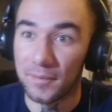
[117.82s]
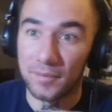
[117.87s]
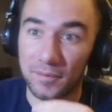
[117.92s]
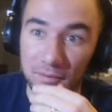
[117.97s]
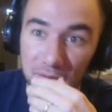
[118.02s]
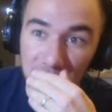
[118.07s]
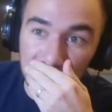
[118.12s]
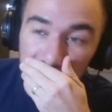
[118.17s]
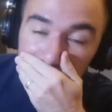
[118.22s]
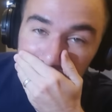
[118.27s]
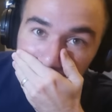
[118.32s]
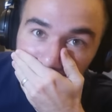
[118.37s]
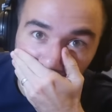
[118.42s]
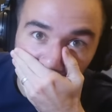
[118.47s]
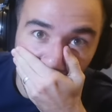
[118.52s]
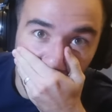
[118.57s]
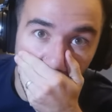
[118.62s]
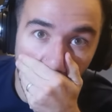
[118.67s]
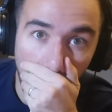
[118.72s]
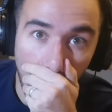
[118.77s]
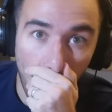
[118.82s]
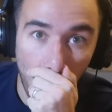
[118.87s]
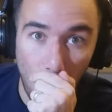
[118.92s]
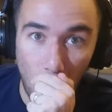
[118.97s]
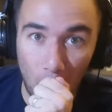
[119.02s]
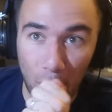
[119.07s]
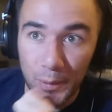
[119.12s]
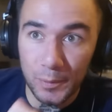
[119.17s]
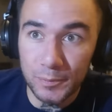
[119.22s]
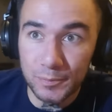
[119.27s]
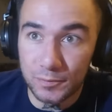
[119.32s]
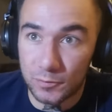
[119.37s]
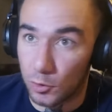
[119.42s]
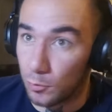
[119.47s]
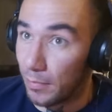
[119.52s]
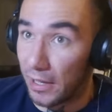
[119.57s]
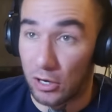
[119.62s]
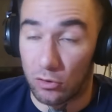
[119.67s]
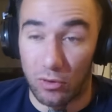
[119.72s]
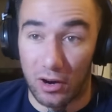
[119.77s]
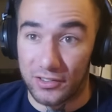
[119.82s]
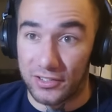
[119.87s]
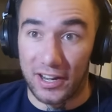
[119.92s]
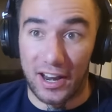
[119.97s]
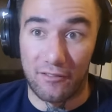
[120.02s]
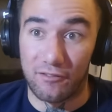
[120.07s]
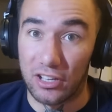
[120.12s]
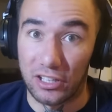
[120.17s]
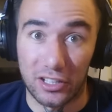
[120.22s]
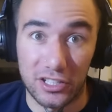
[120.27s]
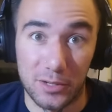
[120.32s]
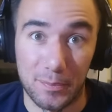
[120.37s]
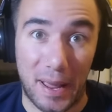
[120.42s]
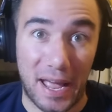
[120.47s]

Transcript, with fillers: You better run to that village,